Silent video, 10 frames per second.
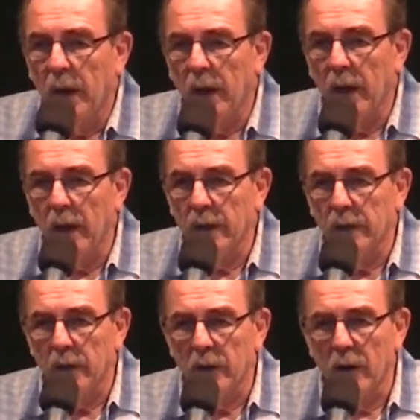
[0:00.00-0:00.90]

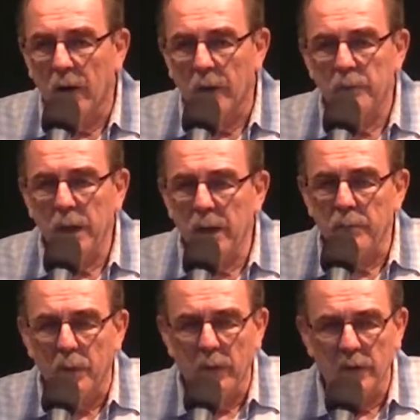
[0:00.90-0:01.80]
and there are
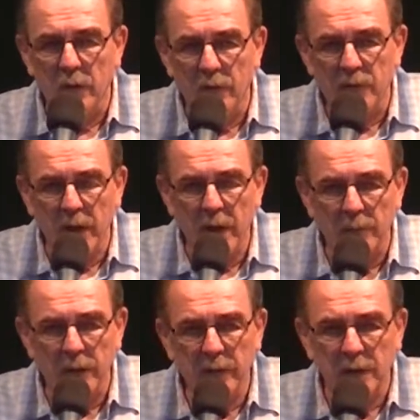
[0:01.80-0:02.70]
people in their
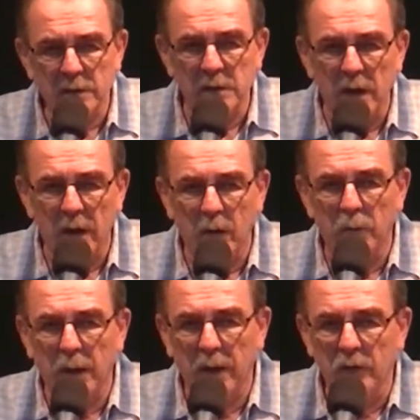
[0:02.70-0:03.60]
family that's not
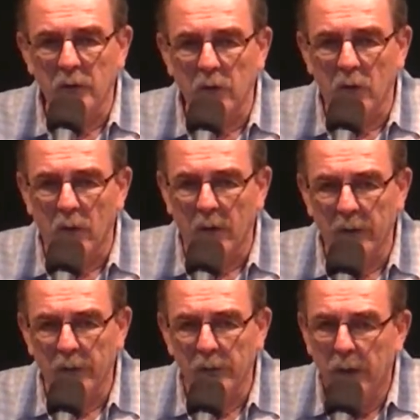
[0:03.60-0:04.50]
obeying the
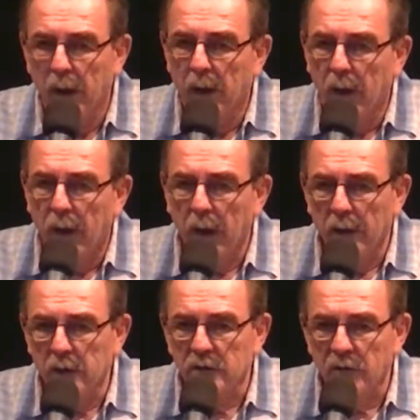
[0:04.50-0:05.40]
Lord.
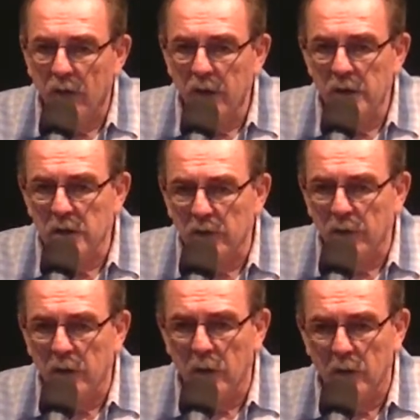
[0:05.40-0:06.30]
And it's very
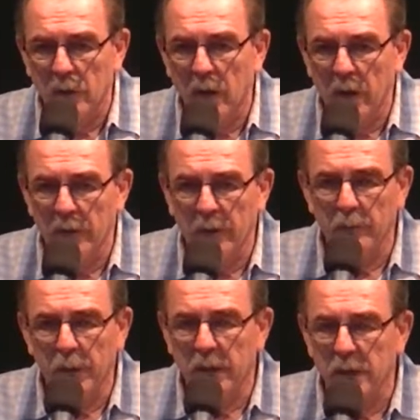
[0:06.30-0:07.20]
difficult on
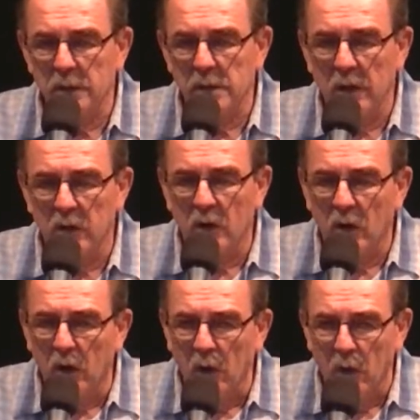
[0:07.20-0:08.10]
them because they're
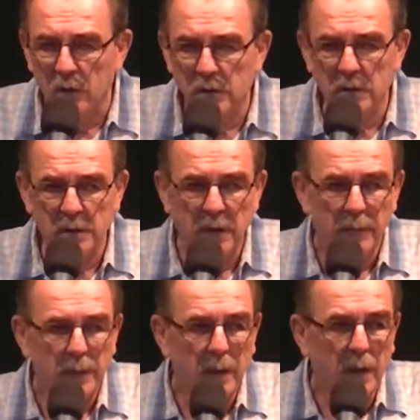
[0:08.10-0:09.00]
close.
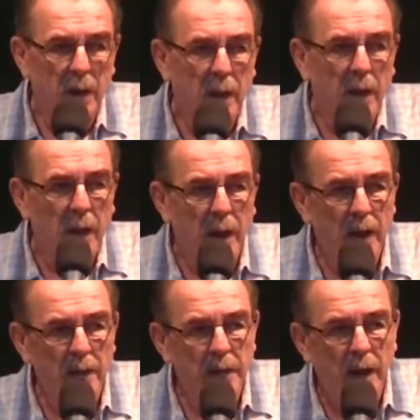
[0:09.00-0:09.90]

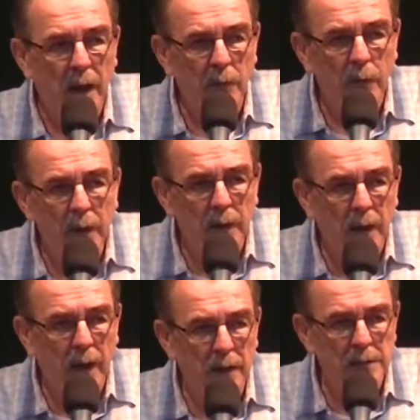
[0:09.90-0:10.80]
And I
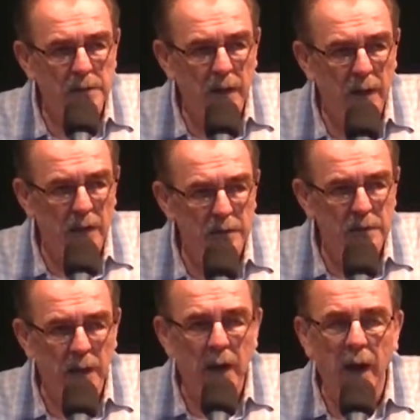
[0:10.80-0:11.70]
realize this
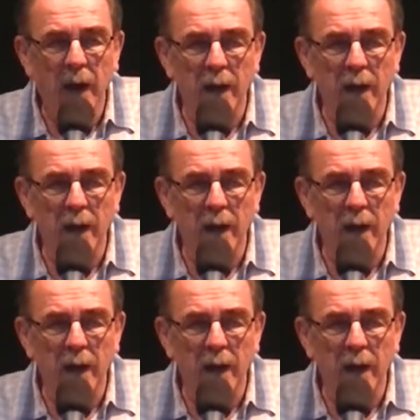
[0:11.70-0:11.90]
that I